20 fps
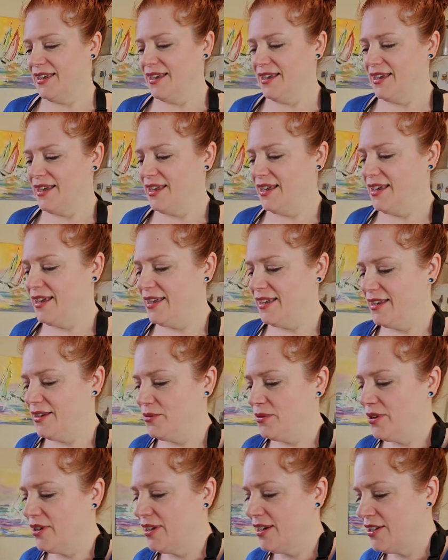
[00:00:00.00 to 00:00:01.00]
And
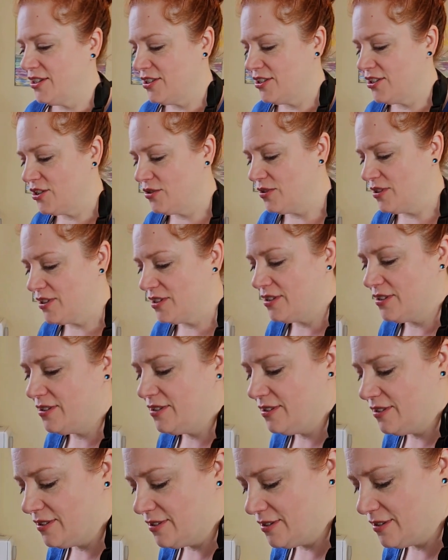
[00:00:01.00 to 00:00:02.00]
we're gonna just drizzle
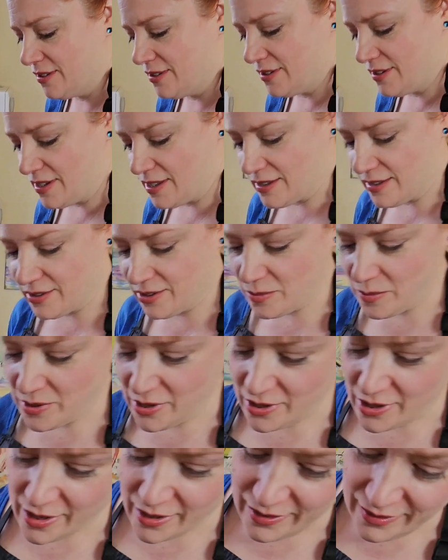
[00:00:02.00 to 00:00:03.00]
a little bit
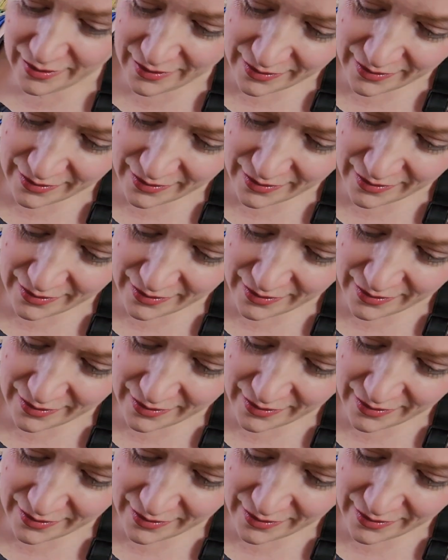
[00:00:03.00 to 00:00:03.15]
on.